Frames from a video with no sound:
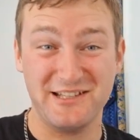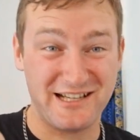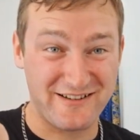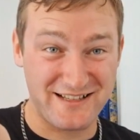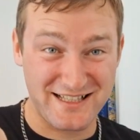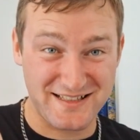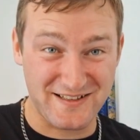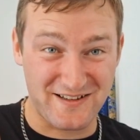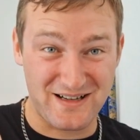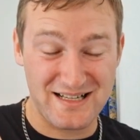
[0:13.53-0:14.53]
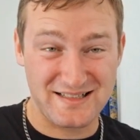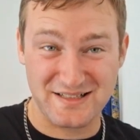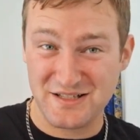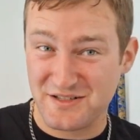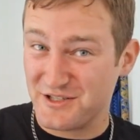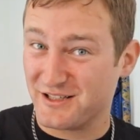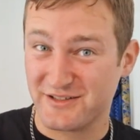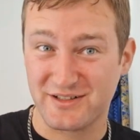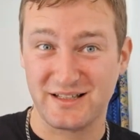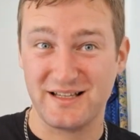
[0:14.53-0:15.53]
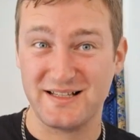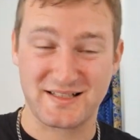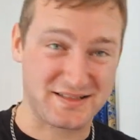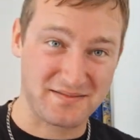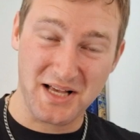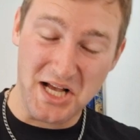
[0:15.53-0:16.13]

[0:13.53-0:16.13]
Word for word: There it is guys, newly released,